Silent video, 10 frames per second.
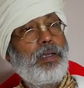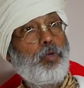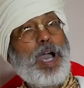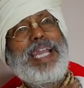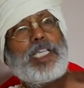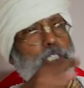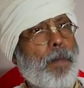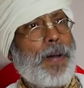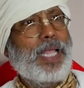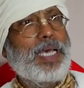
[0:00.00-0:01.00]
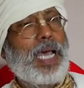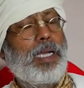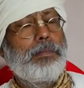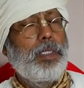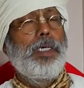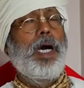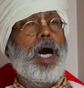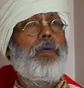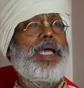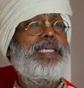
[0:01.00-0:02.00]
Where is your father?
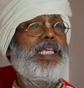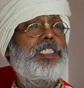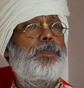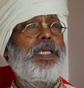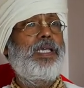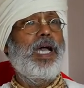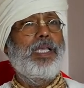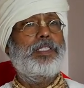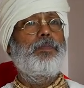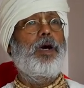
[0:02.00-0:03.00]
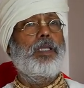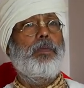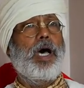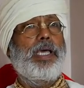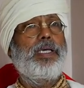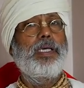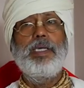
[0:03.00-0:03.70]
How oh, I can speak, I'm small boy.